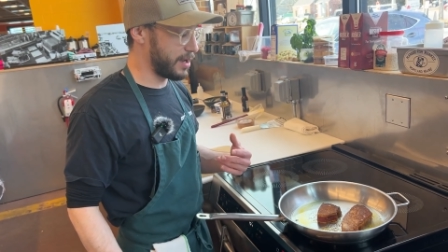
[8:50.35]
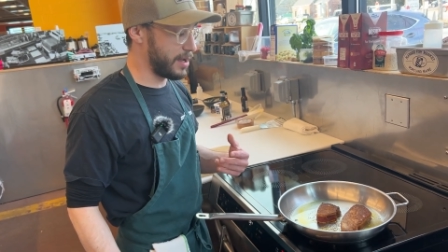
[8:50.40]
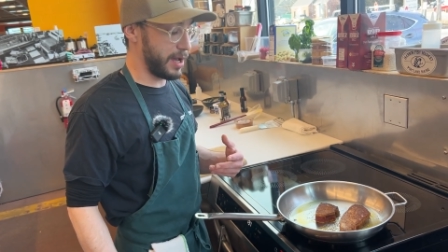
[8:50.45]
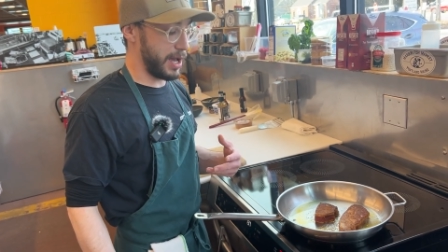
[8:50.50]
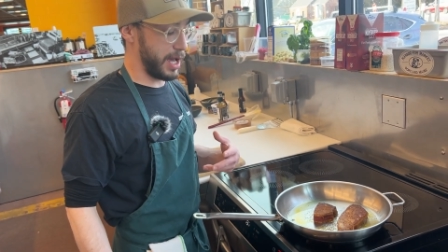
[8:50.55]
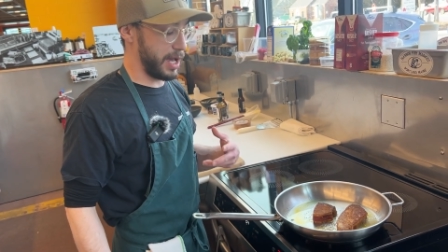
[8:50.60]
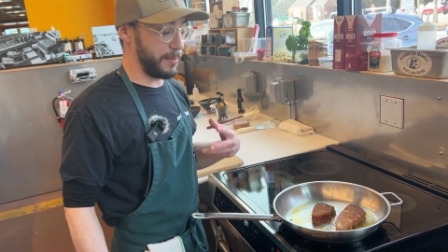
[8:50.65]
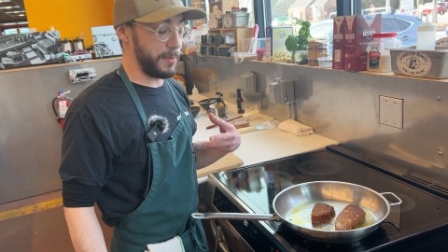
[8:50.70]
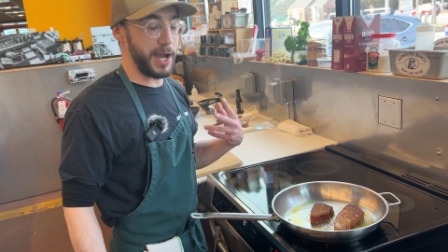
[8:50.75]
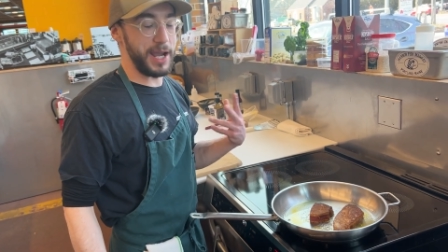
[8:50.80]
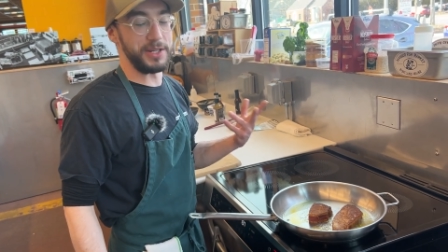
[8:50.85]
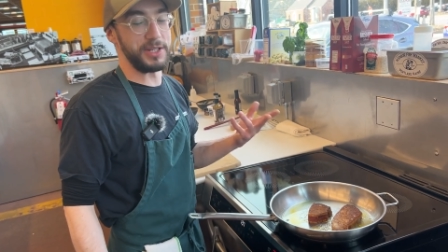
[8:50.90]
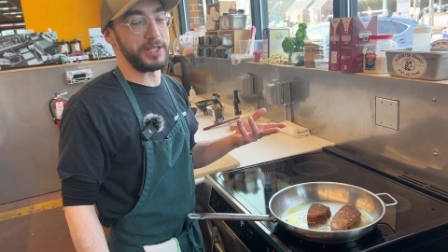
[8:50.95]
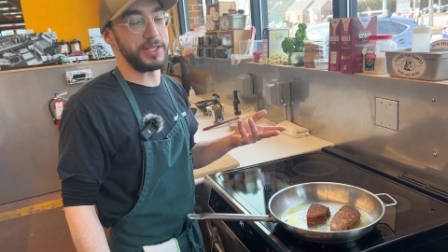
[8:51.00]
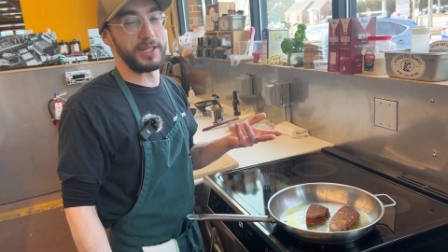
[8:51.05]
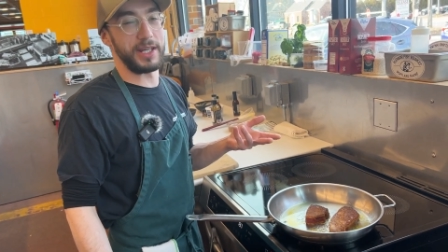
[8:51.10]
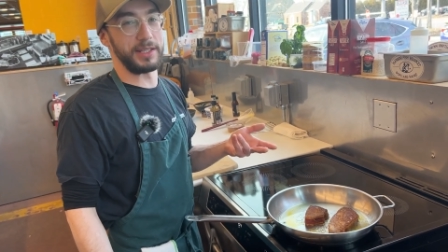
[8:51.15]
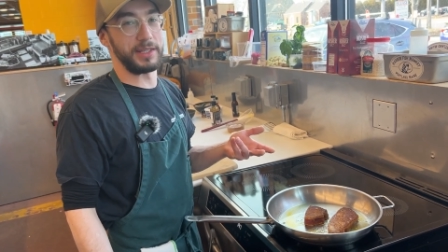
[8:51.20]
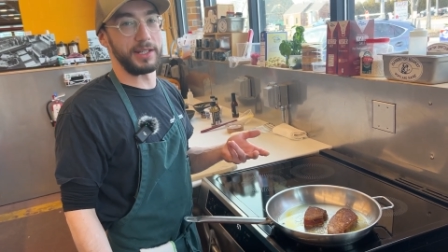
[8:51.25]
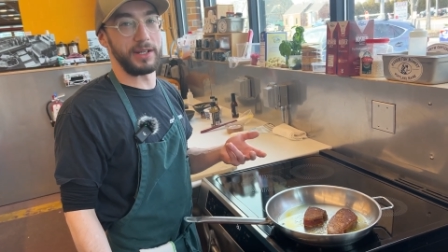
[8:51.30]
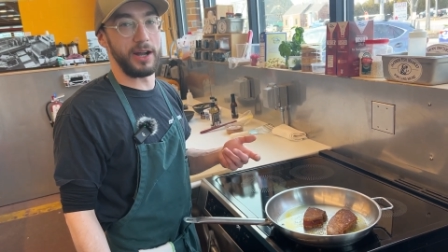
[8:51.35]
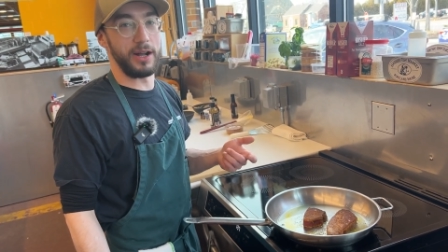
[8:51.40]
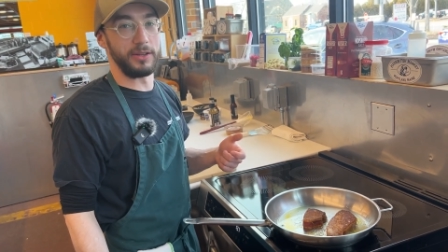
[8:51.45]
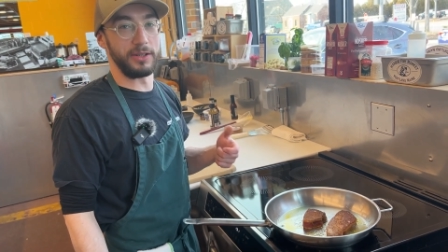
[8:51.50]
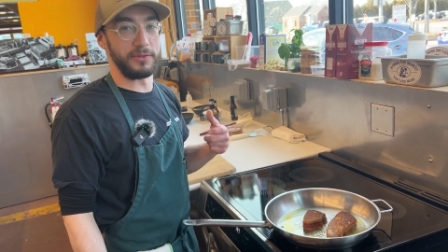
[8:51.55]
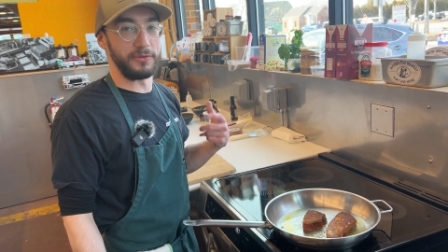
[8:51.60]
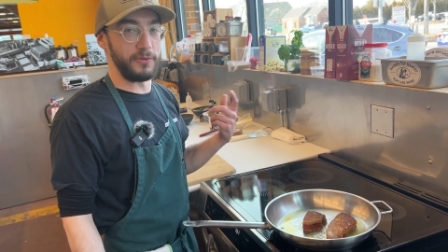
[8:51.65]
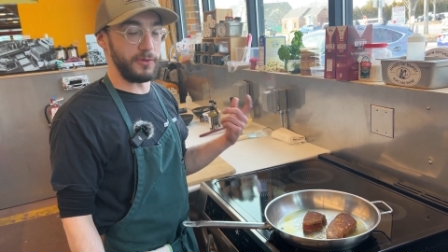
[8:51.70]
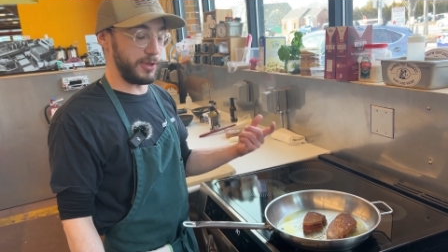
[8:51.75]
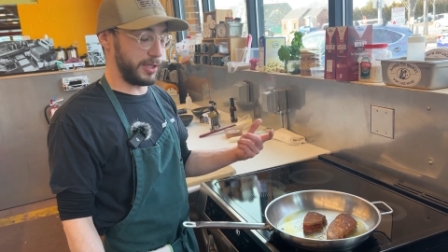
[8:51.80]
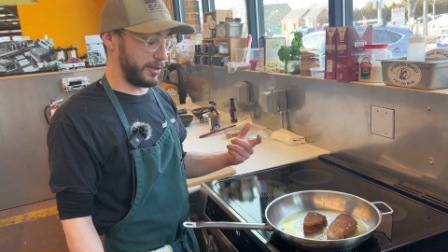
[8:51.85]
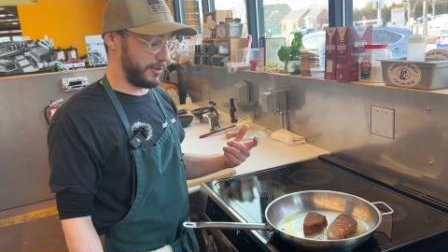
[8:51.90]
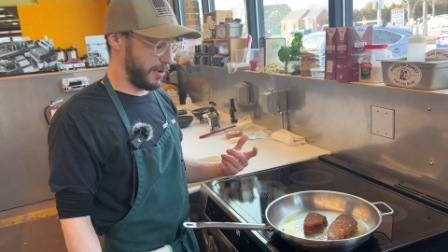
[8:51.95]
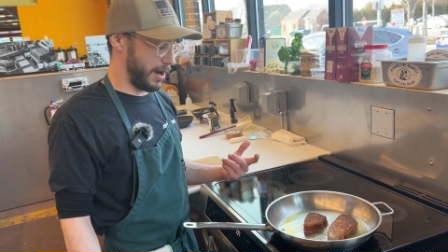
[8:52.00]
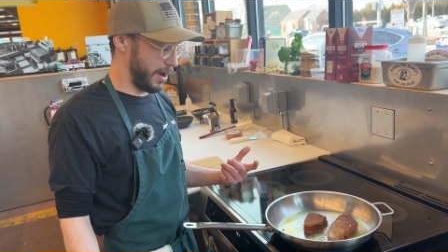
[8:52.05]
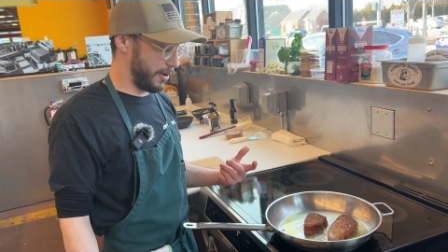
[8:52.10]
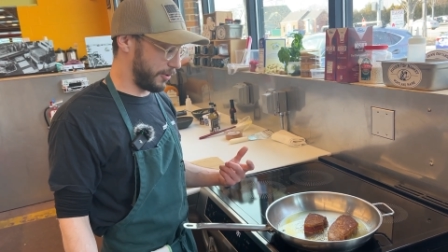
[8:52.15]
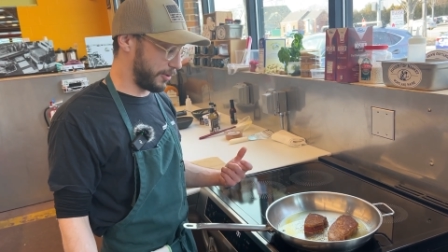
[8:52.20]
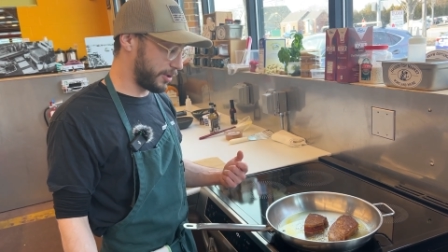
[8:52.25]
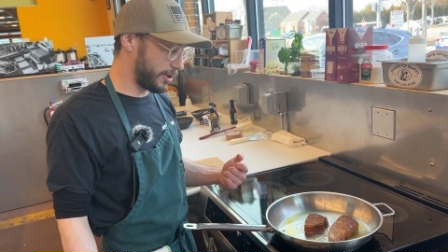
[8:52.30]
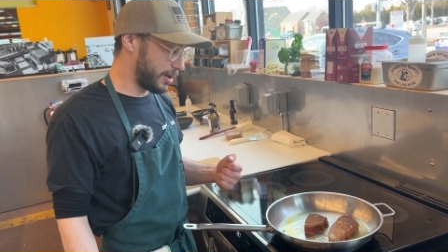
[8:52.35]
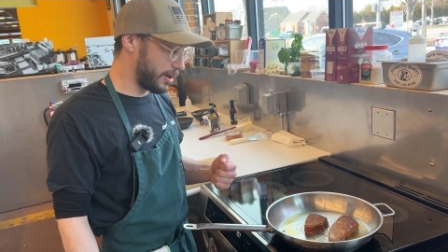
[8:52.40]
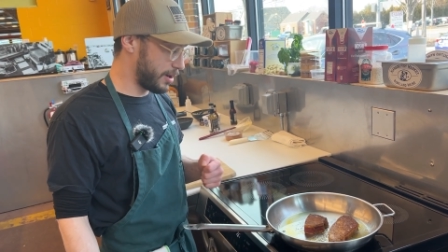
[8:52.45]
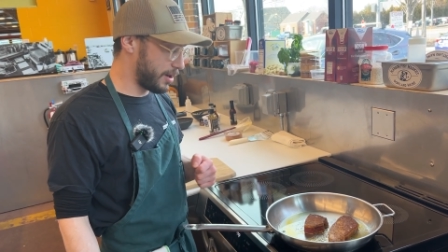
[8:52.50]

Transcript: I just like the color fully around,